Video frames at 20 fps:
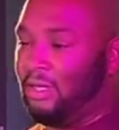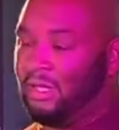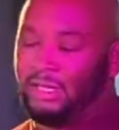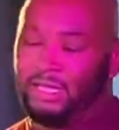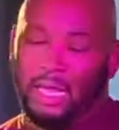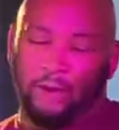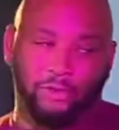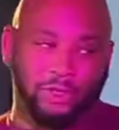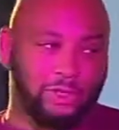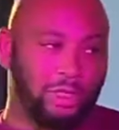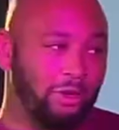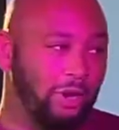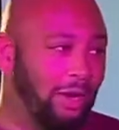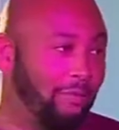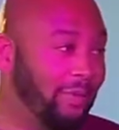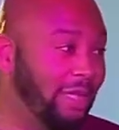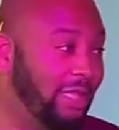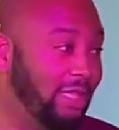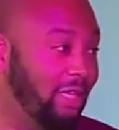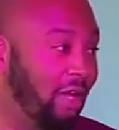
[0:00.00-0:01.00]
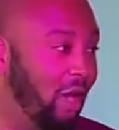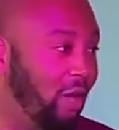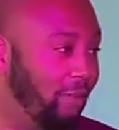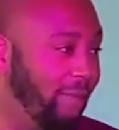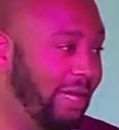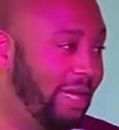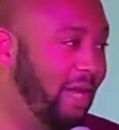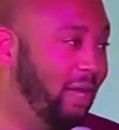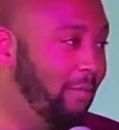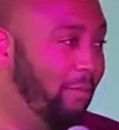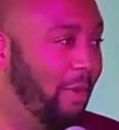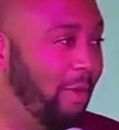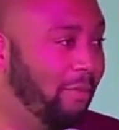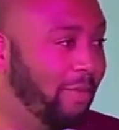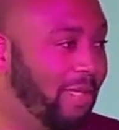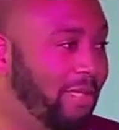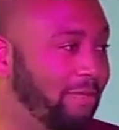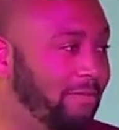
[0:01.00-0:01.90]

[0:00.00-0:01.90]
That was her I'm in the Army now moment.